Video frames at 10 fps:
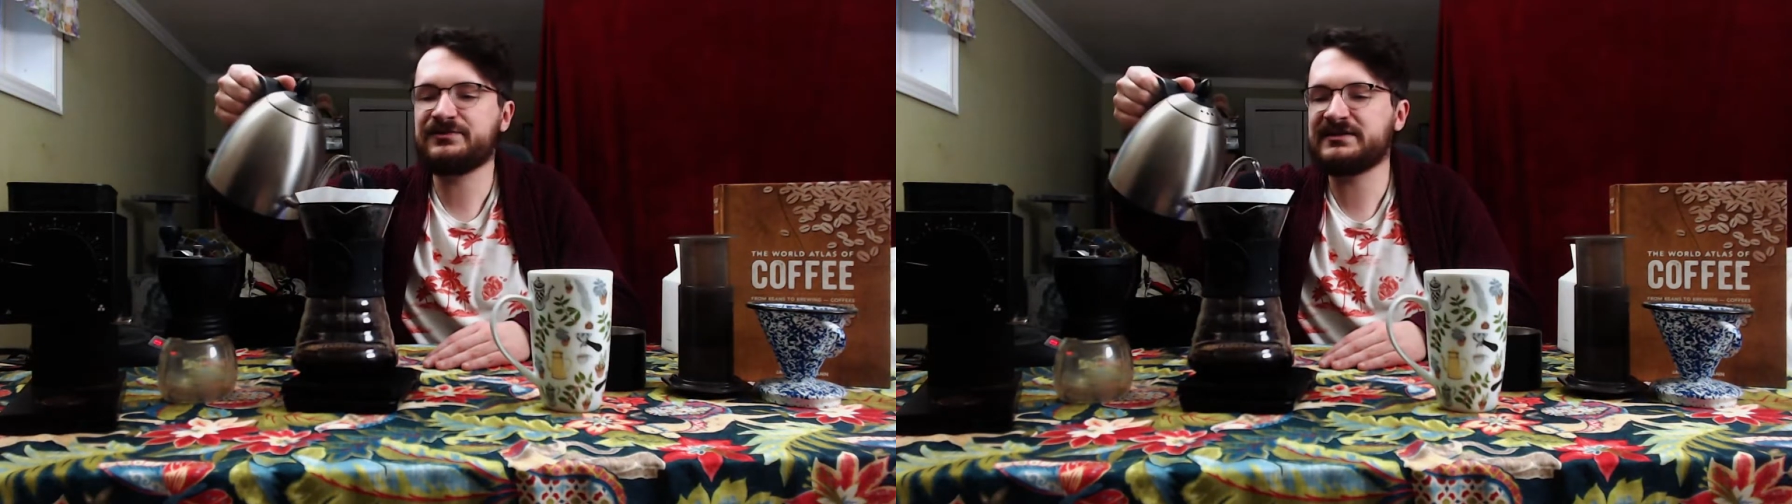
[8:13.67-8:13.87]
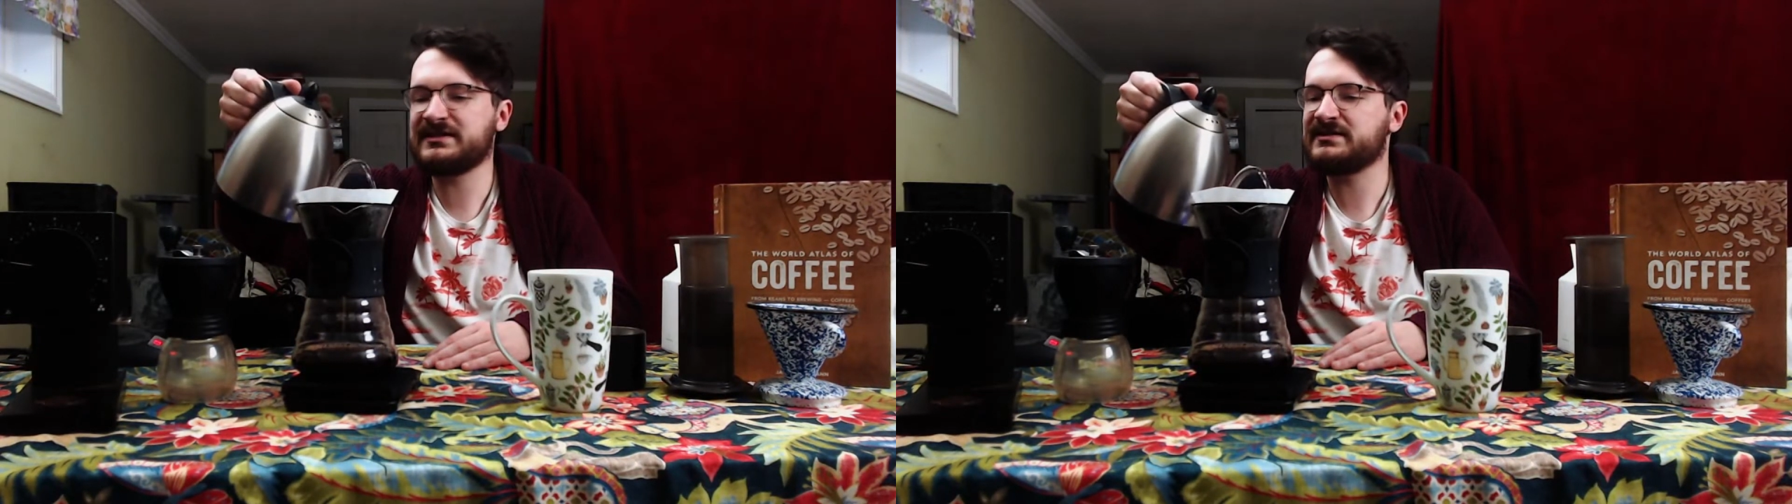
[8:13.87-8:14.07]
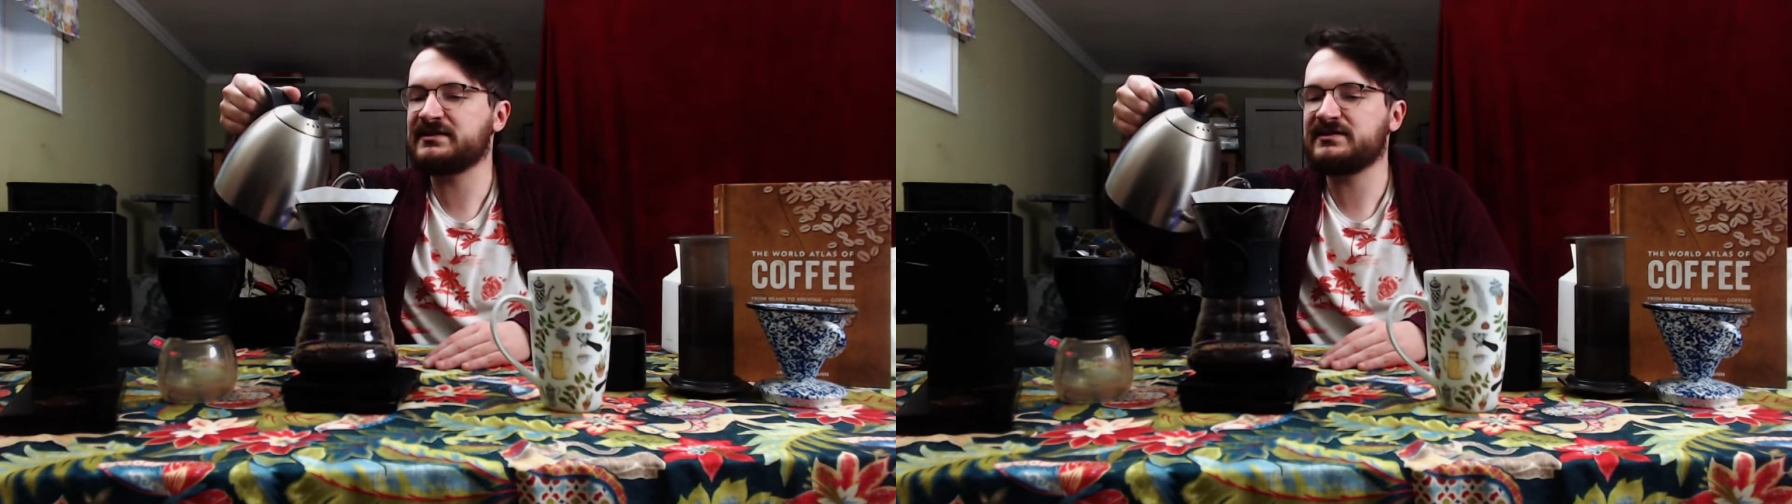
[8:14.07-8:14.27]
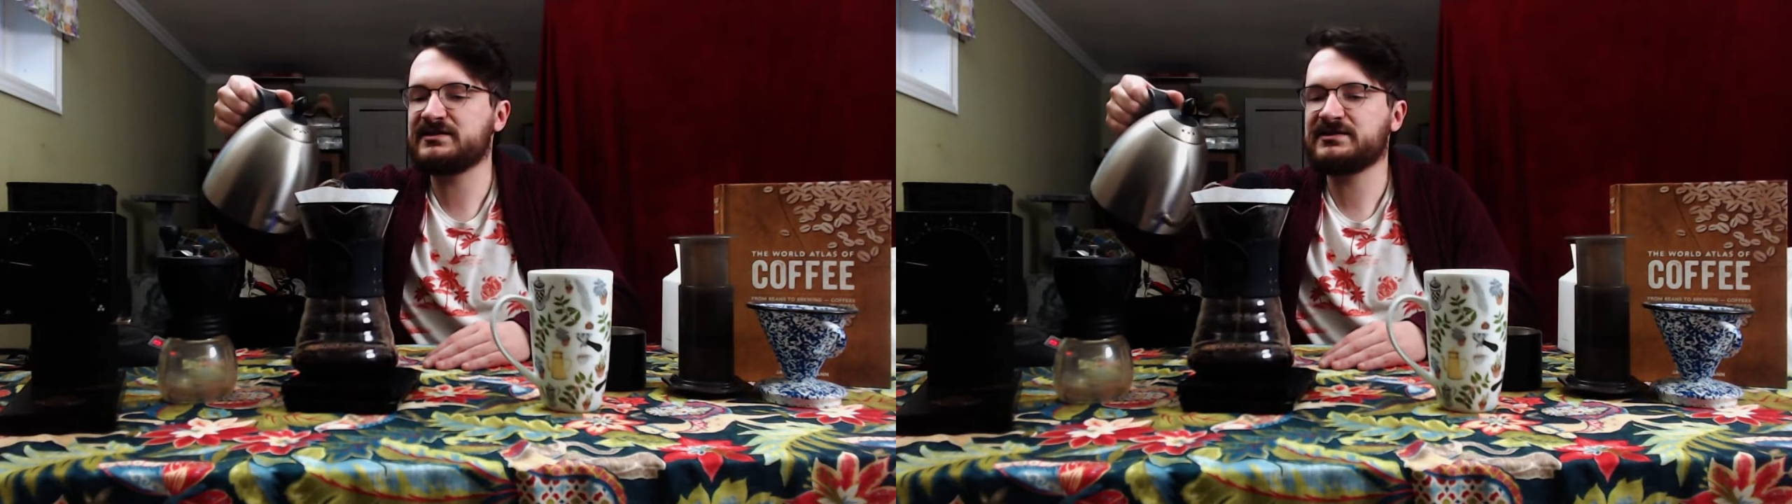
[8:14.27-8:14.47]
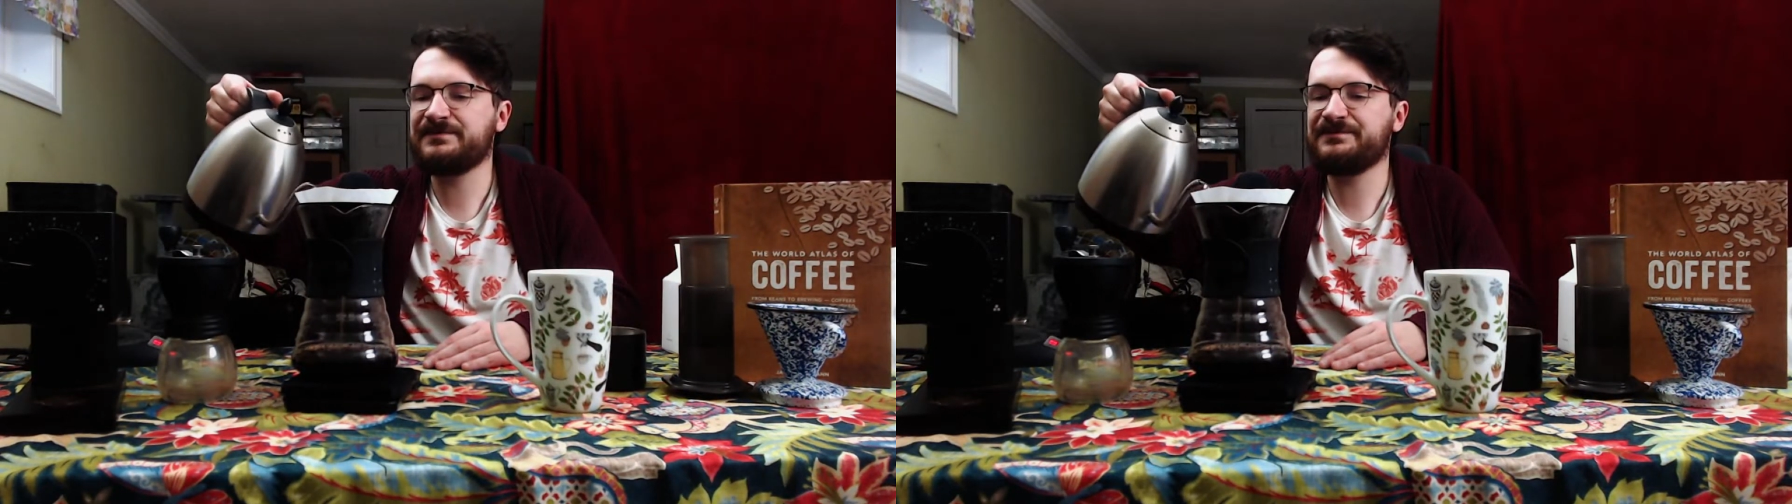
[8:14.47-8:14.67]

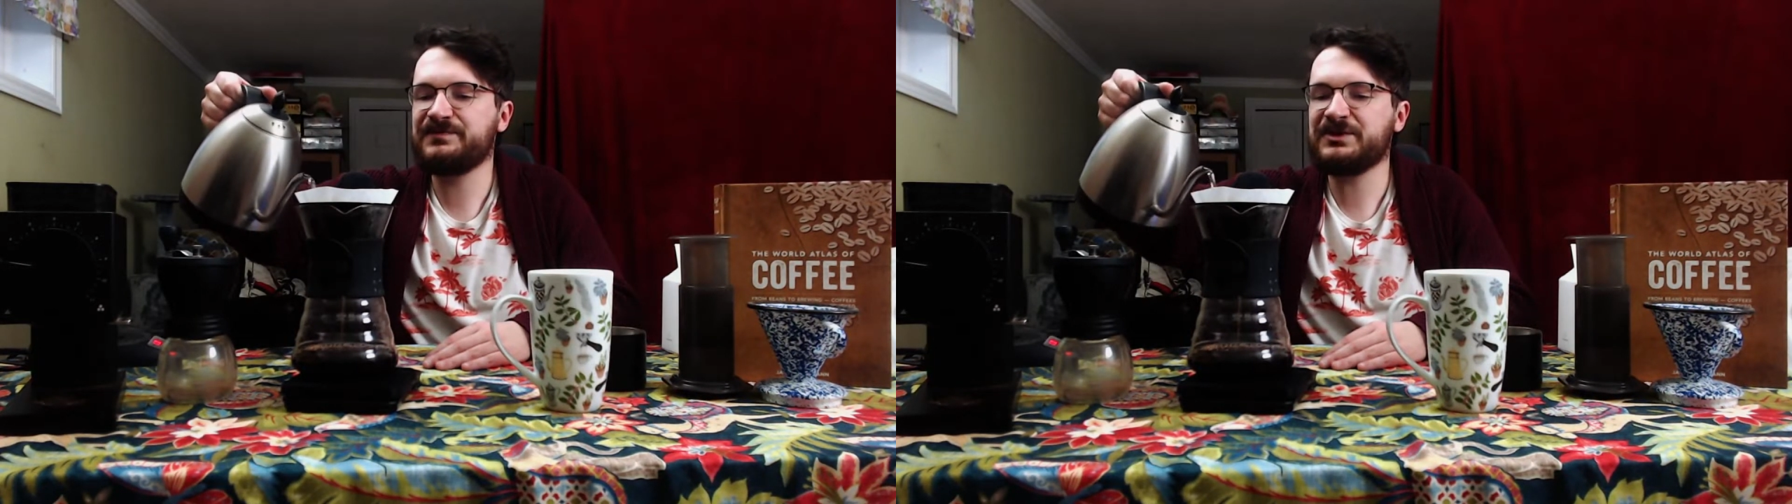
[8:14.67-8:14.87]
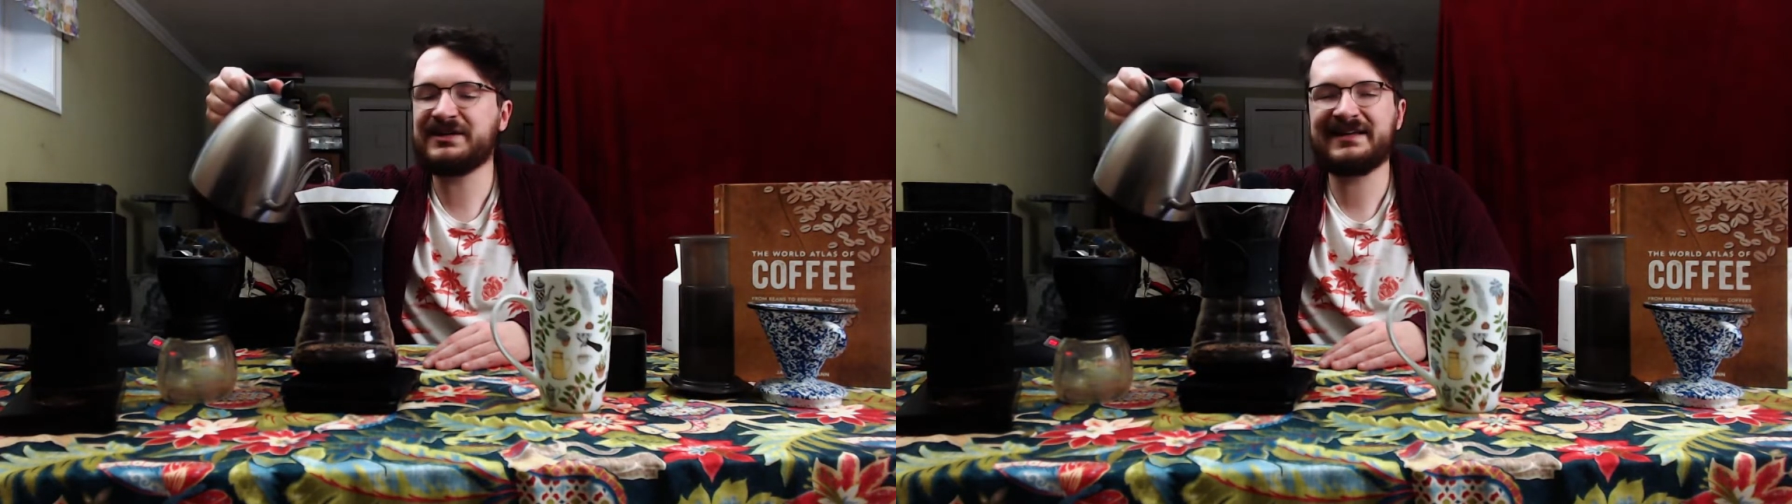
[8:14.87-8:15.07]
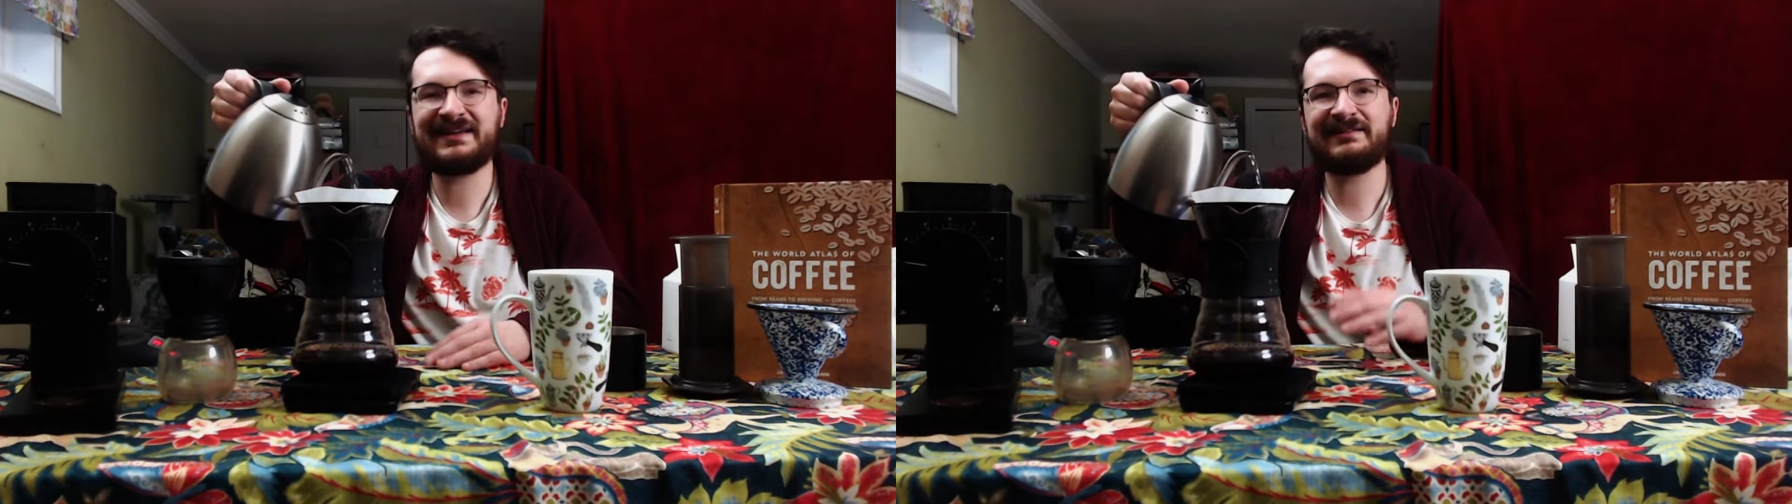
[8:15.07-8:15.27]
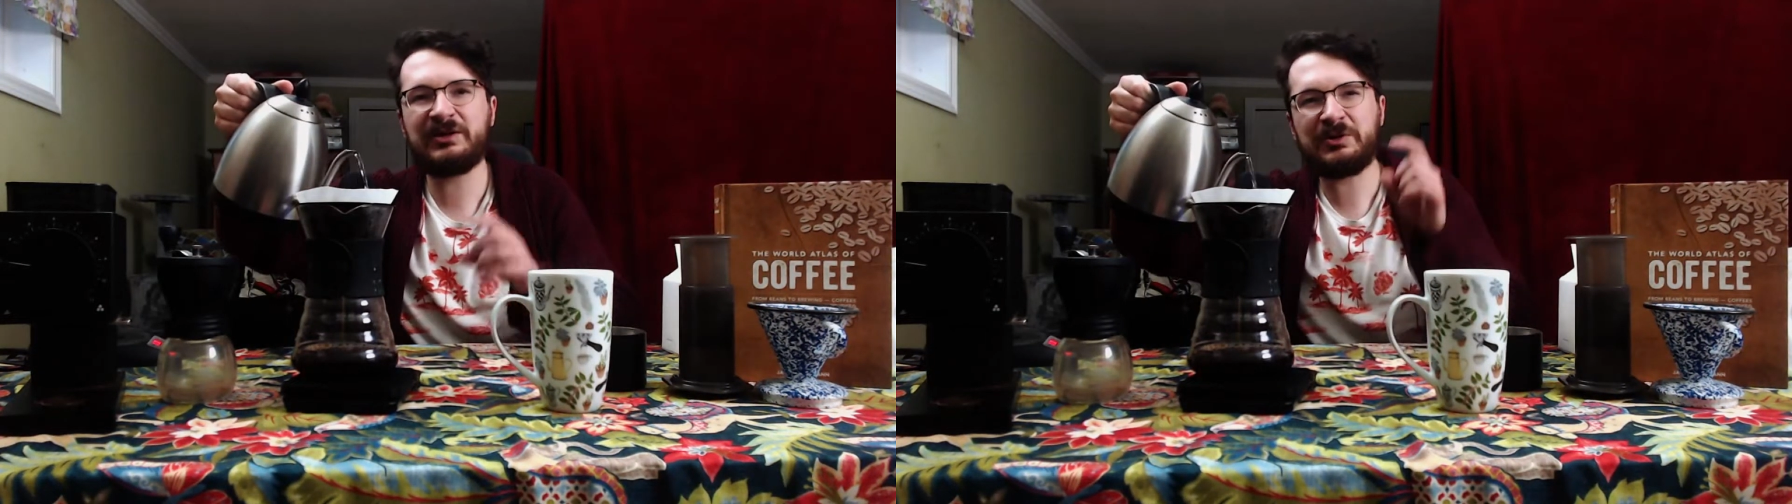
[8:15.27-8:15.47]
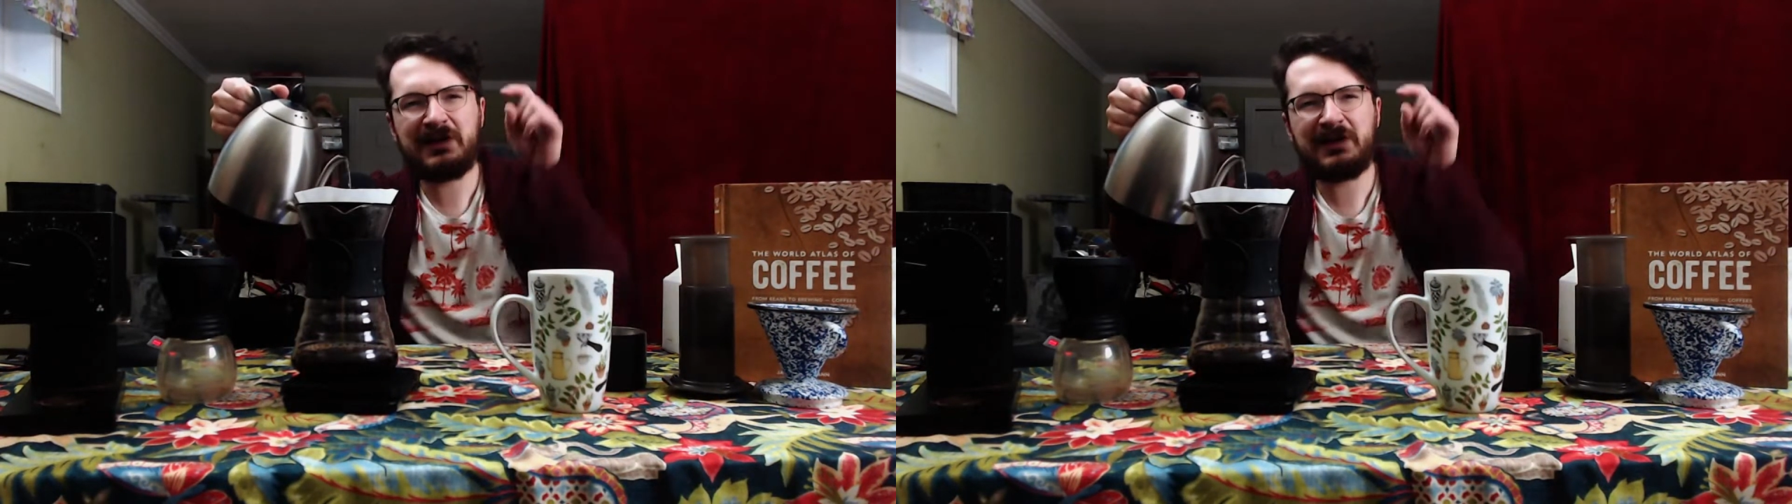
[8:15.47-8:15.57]
resistance. You're going to get a little